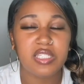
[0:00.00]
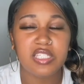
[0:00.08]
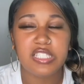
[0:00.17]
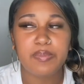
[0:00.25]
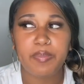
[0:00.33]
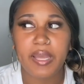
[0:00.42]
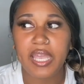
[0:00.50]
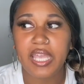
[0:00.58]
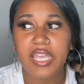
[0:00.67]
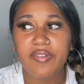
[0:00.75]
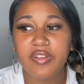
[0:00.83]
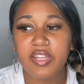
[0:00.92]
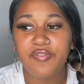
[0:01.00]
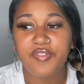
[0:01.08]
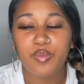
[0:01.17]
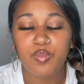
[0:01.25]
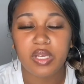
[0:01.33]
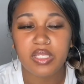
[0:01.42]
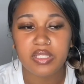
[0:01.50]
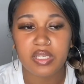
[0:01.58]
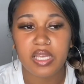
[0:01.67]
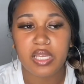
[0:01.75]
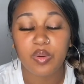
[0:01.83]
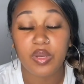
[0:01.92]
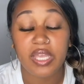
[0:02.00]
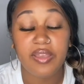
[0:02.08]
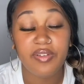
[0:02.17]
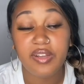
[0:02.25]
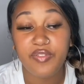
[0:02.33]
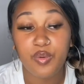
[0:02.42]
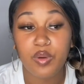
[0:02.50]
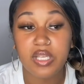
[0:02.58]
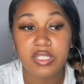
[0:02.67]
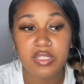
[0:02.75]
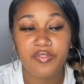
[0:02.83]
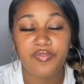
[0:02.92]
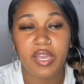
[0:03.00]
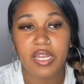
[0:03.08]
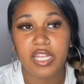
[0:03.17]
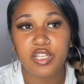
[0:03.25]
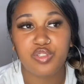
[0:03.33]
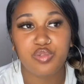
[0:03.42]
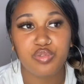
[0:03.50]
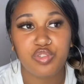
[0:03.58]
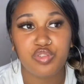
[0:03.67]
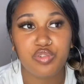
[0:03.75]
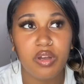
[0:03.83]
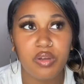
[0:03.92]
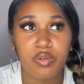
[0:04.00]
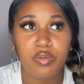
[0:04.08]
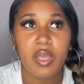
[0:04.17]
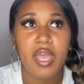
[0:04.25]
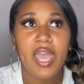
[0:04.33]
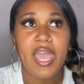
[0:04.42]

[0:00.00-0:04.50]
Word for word: Despite even if it was, even if it wasn't a financial struggle,